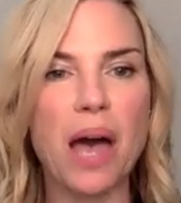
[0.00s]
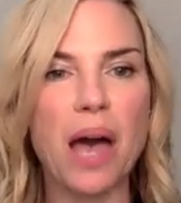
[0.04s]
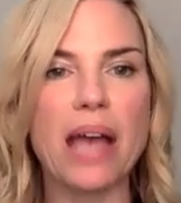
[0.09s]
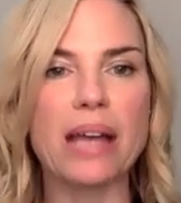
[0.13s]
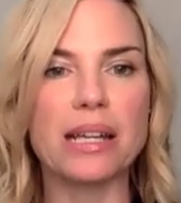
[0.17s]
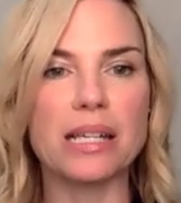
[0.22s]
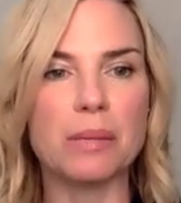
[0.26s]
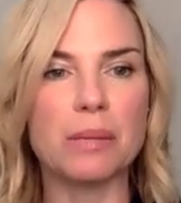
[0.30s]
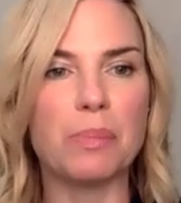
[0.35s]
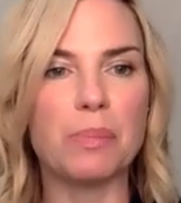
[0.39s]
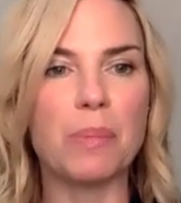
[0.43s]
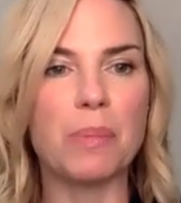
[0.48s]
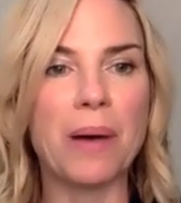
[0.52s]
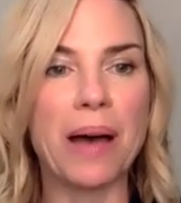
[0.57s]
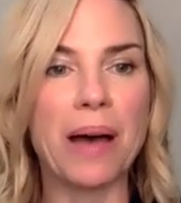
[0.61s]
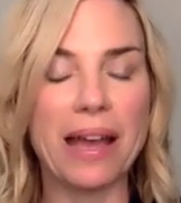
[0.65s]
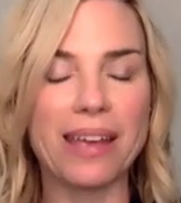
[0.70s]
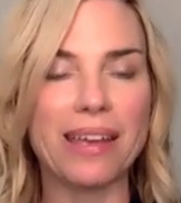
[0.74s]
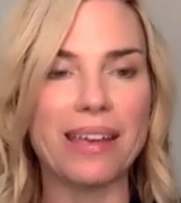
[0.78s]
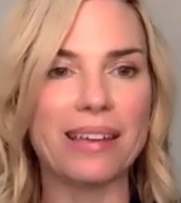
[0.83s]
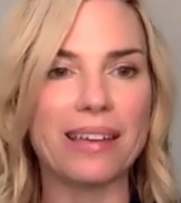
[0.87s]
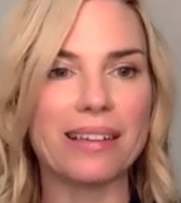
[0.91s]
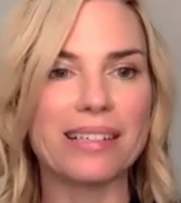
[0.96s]
behind a
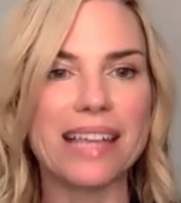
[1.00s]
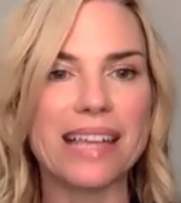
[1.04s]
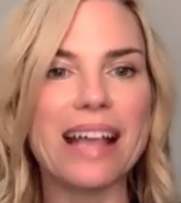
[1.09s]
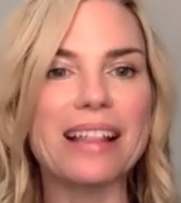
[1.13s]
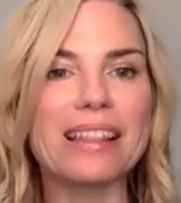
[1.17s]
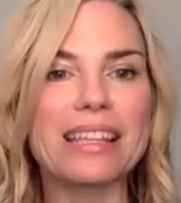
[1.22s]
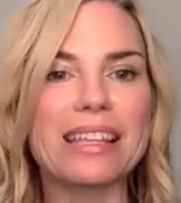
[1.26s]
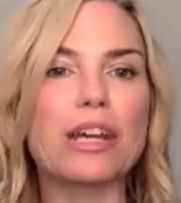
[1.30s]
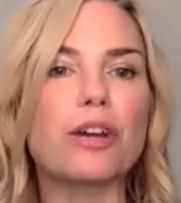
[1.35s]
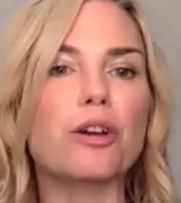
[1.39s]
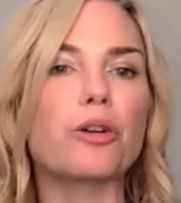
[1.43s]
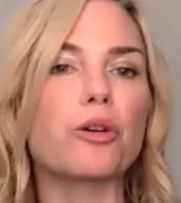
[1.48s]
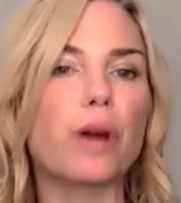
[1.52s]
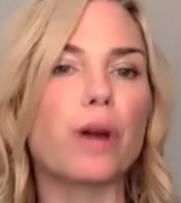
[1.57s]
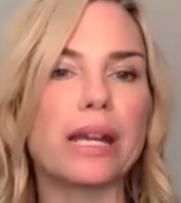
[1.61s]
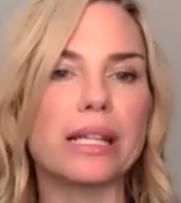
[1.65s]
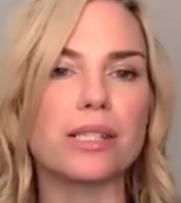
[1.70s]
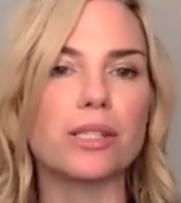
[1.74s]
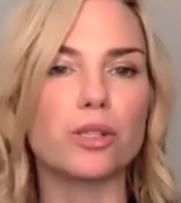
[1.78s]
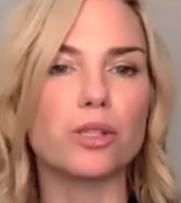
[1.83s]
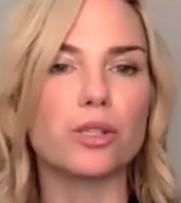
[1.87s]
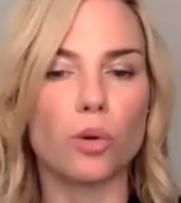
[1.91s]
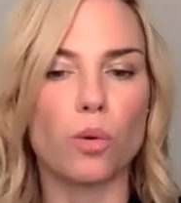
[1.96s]
mic telling a
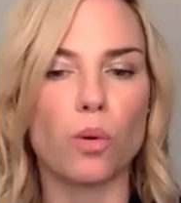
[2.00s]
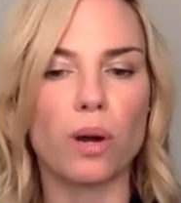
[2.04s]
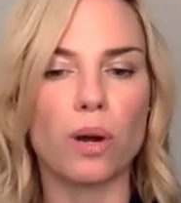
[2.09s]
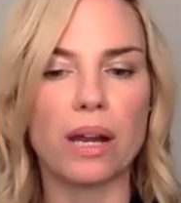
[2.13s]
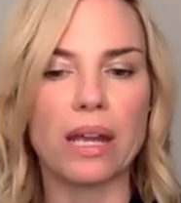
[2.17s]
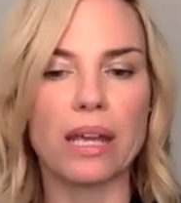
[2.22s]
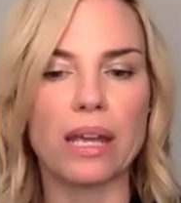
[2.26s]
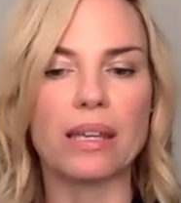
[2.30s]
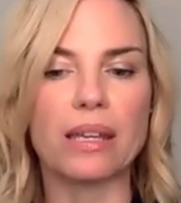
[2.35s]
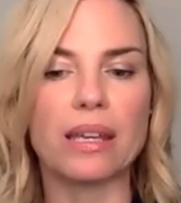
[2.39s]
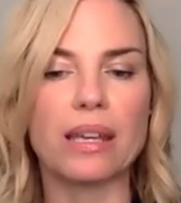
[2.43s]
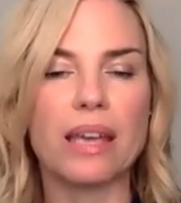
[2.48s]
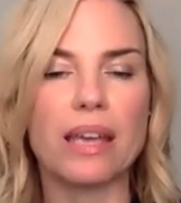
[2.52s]
great story.